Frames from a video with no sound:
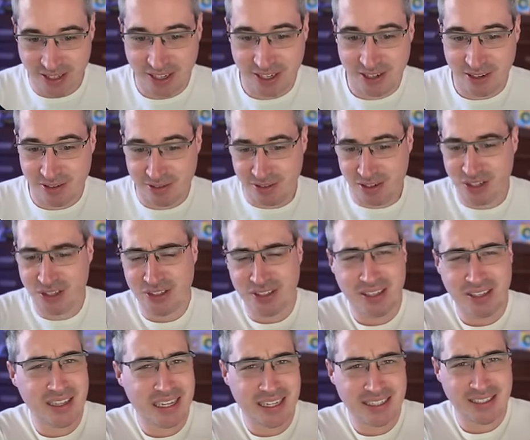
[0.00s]
sitting here
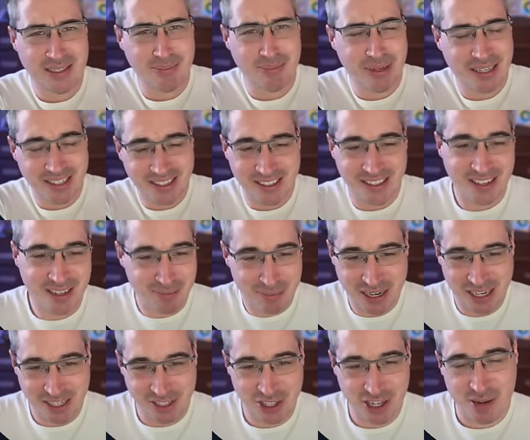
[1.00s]
called Classy Button in
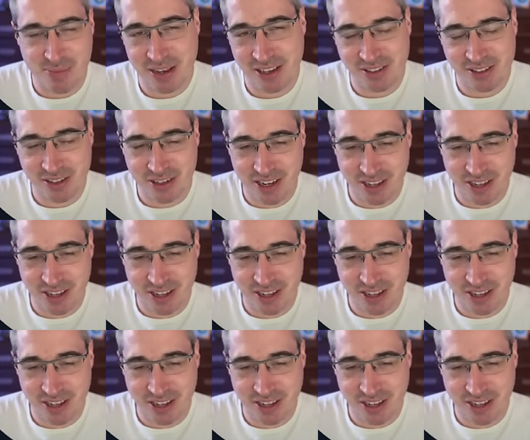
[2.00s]
my HTML,